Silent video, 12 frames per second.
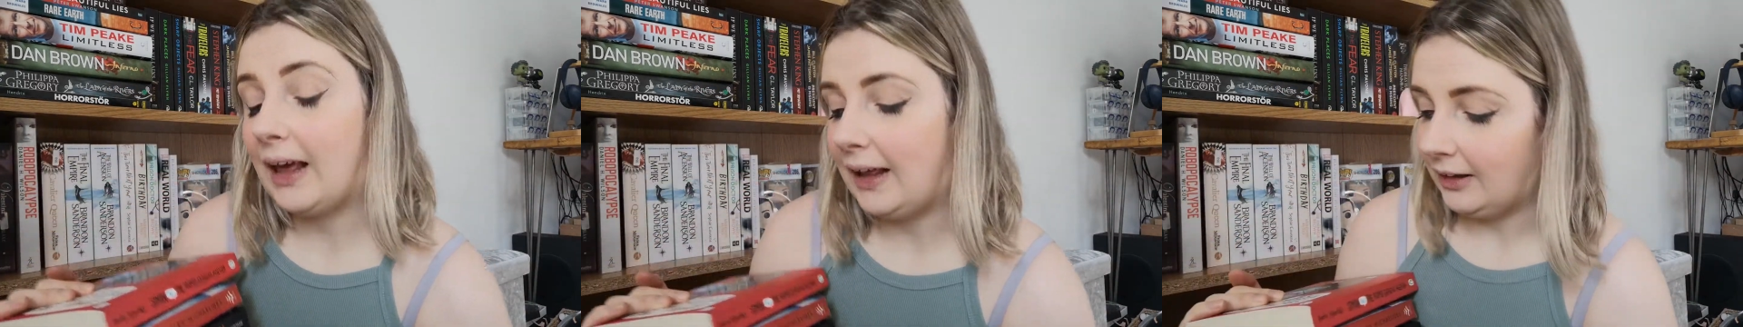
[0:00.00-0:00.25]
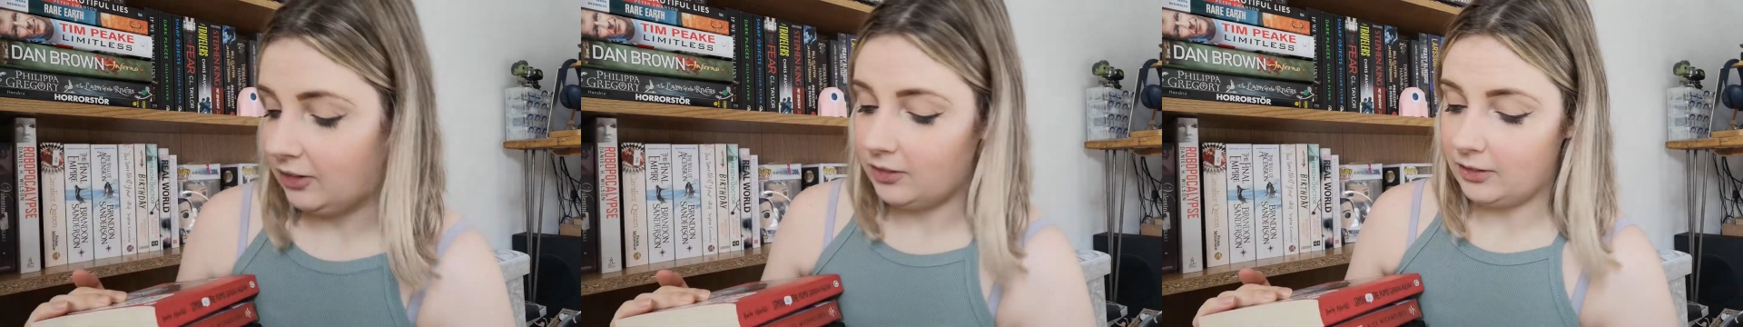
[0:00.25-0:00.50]

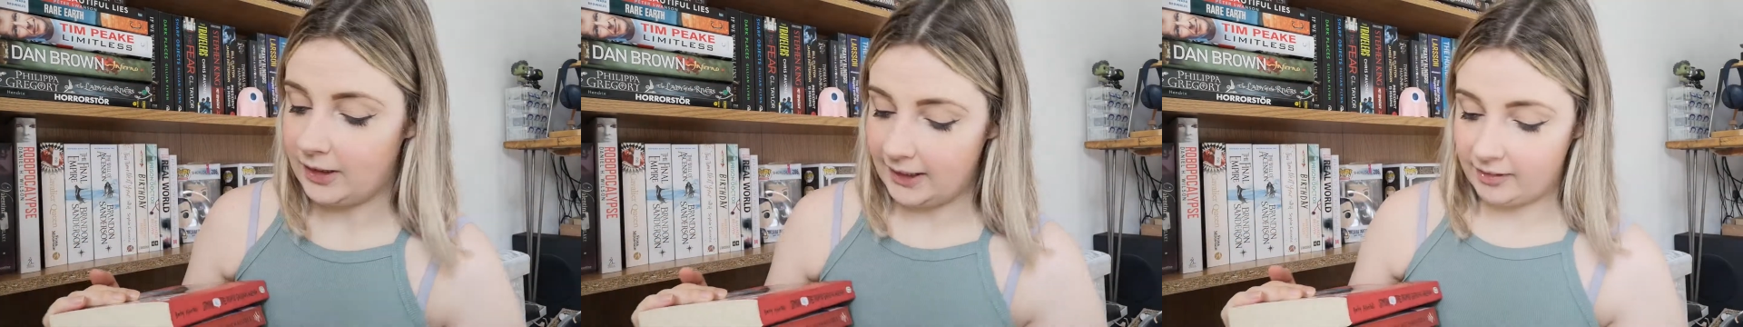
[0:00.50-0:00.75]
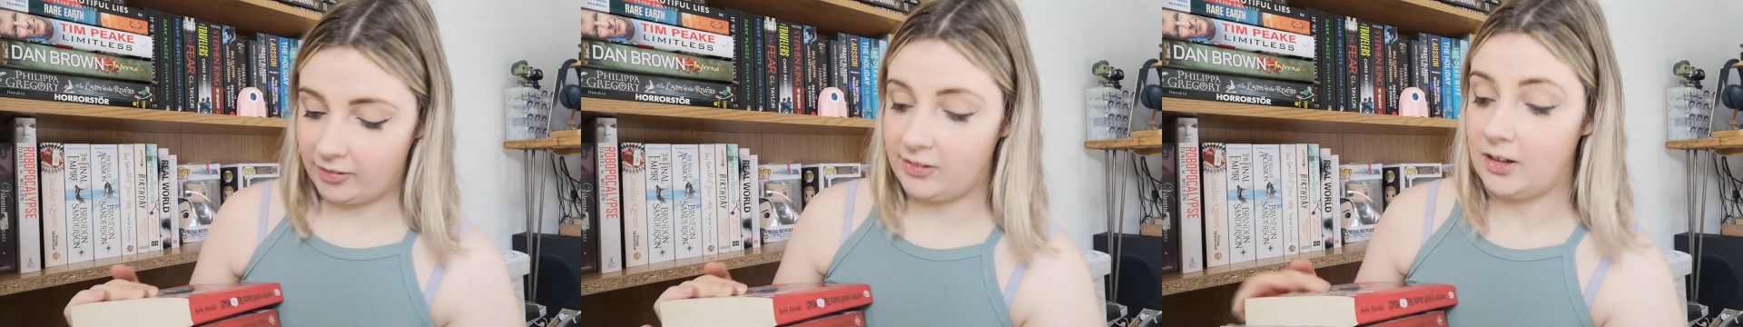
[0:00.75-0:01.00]
and
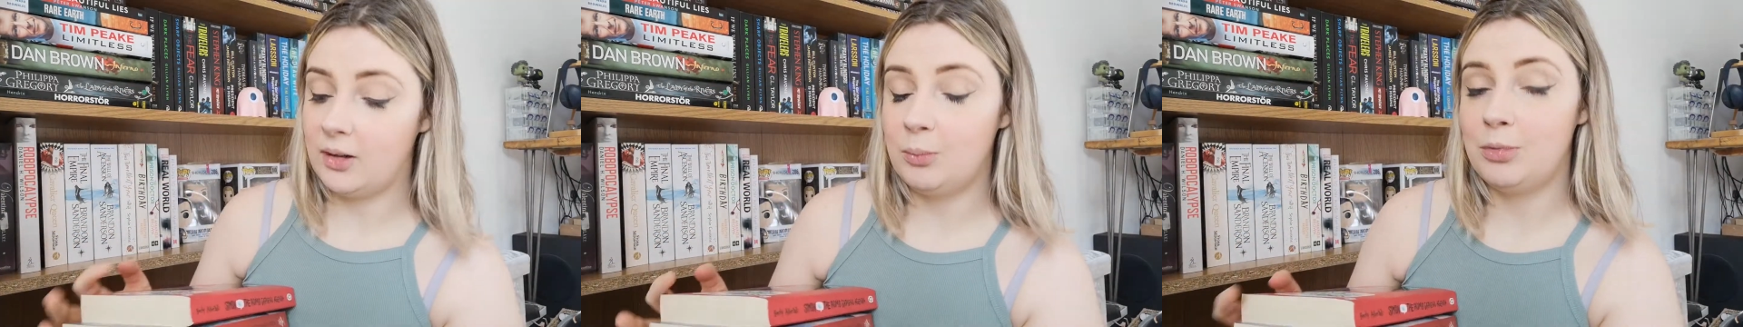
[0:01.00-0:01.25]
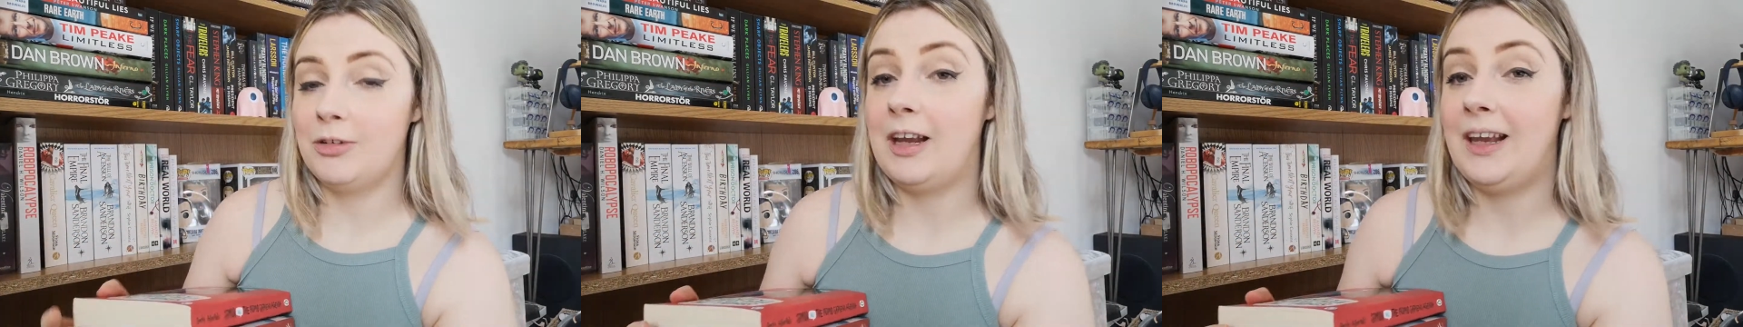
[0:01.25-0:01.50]
like I said,
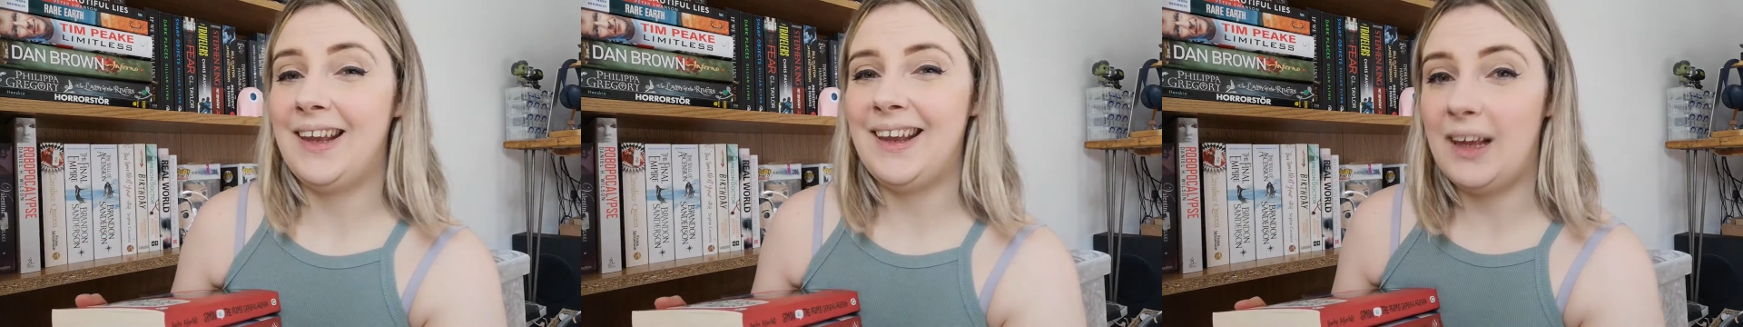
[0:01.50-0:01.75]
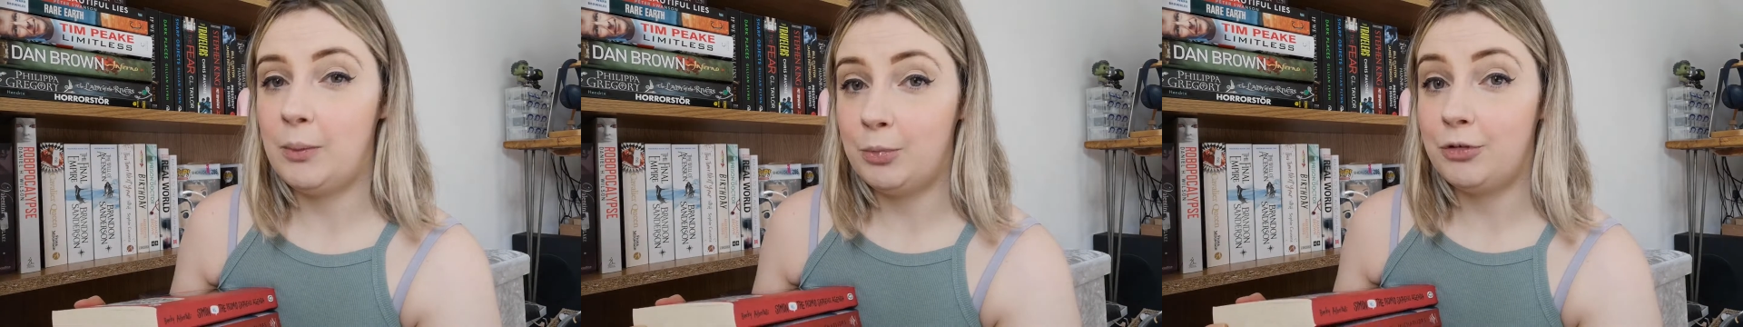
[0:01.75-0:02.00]
I'm
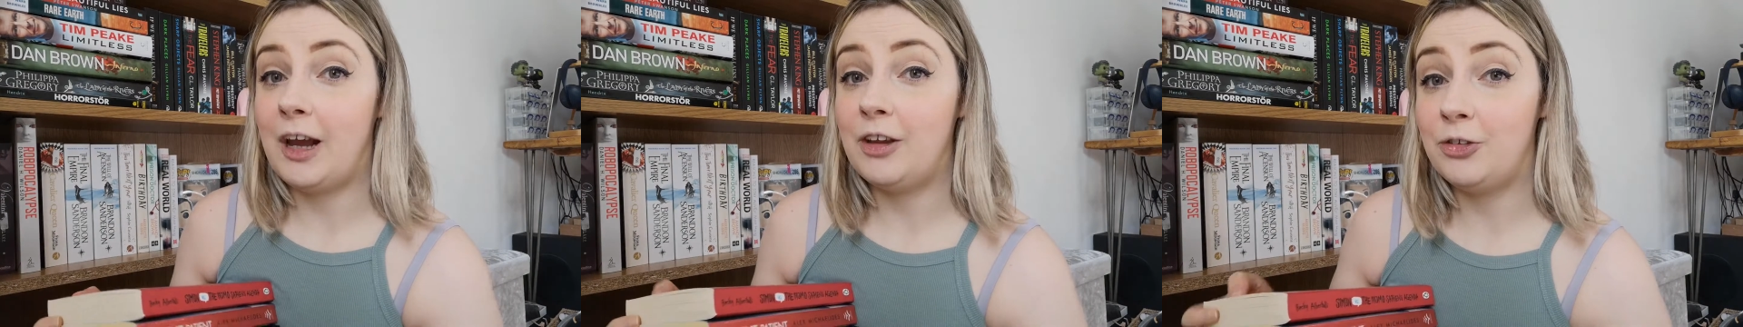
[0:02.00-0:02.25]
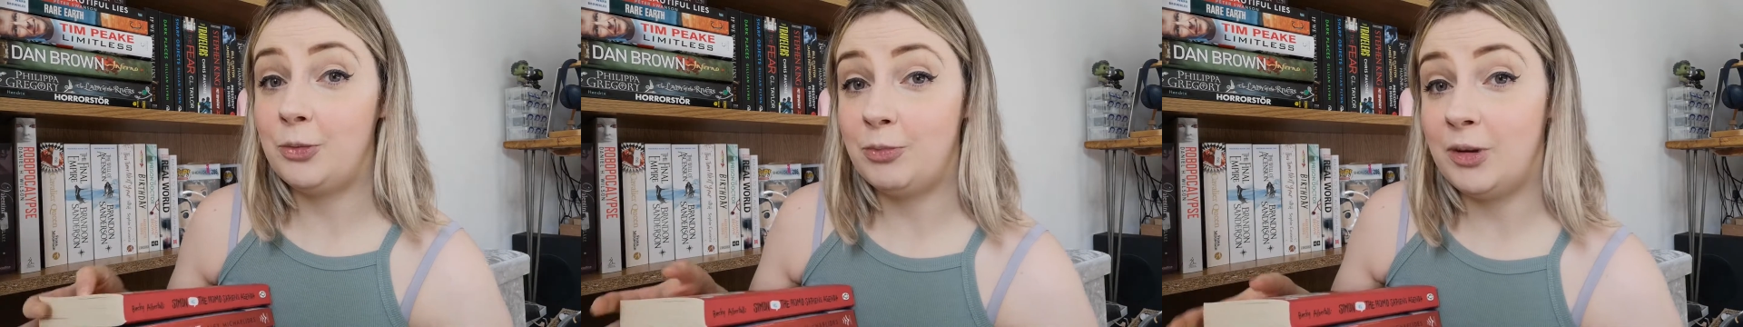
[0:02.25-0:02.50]
pretty
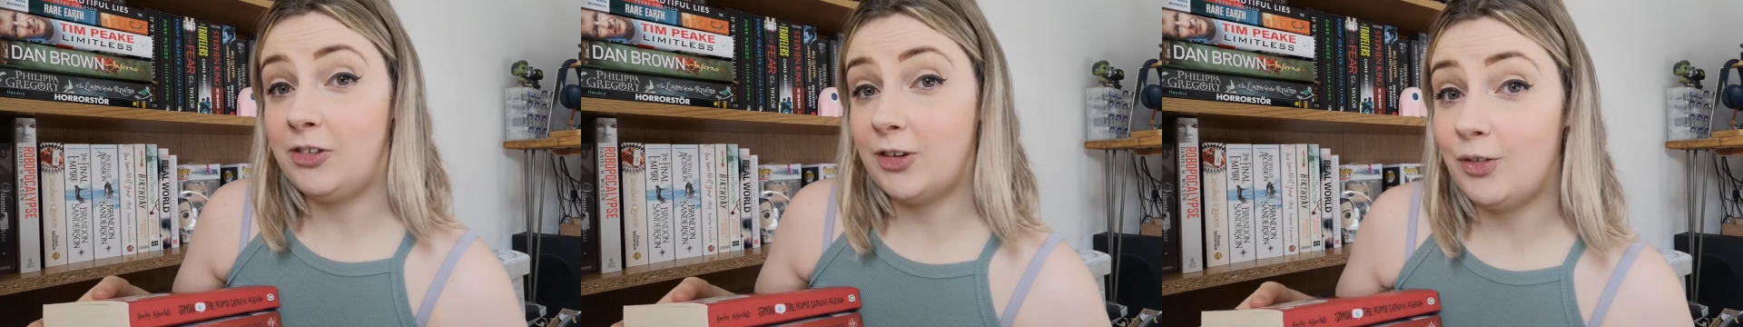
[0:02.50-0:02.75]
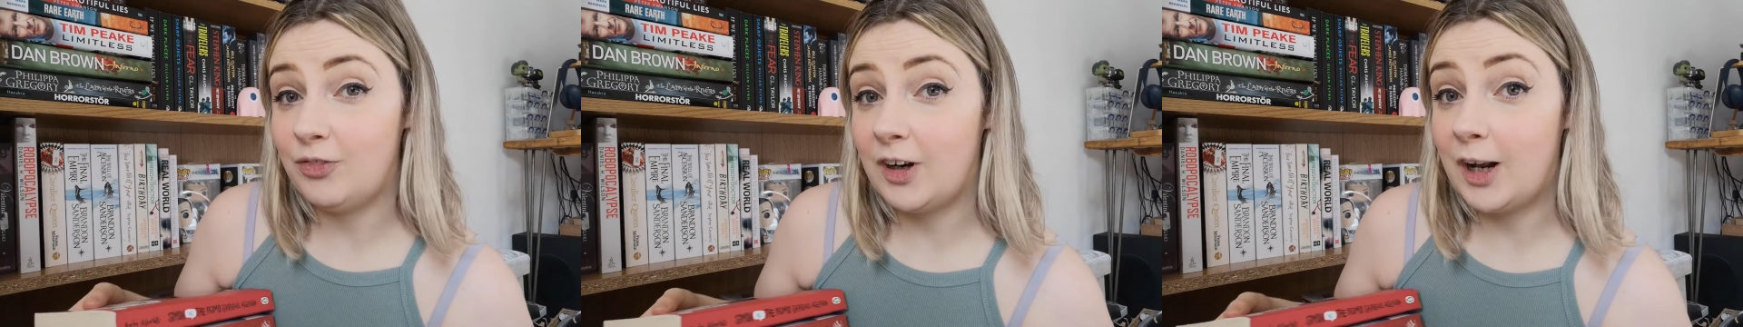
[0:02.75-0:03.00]
impressed with
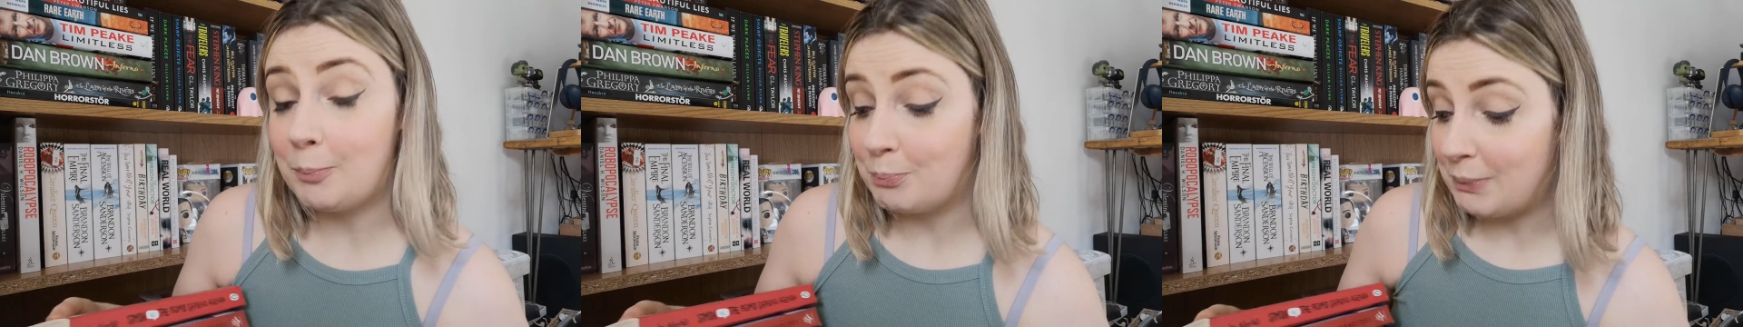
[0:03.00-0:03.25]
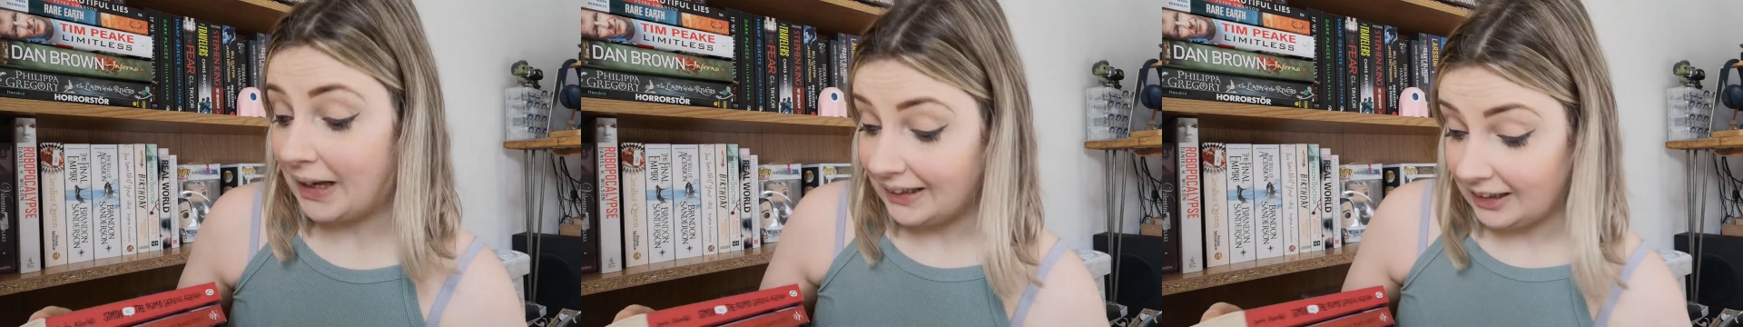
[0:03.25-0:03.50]
myself that I
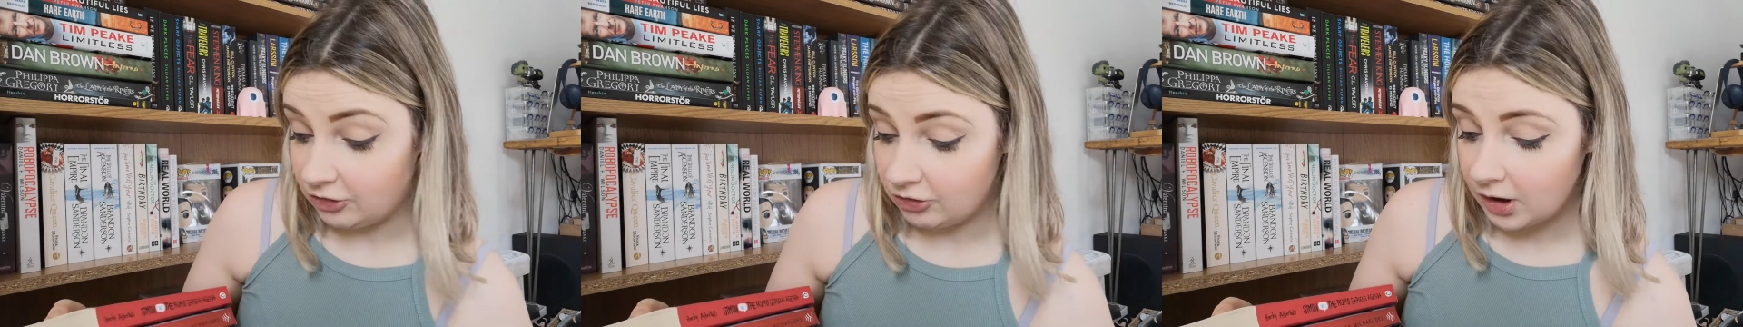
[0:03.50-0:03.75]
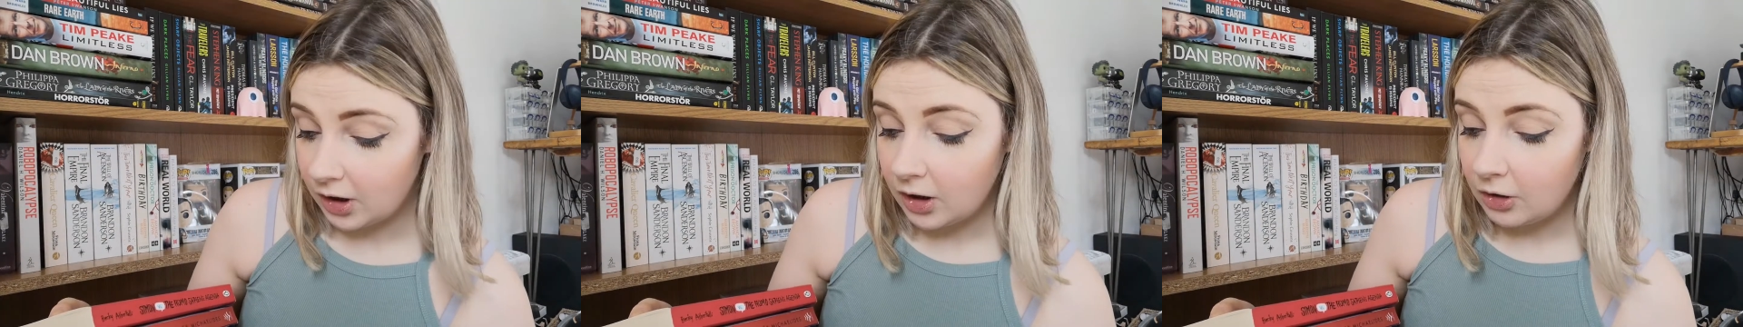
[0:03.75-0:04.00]
managed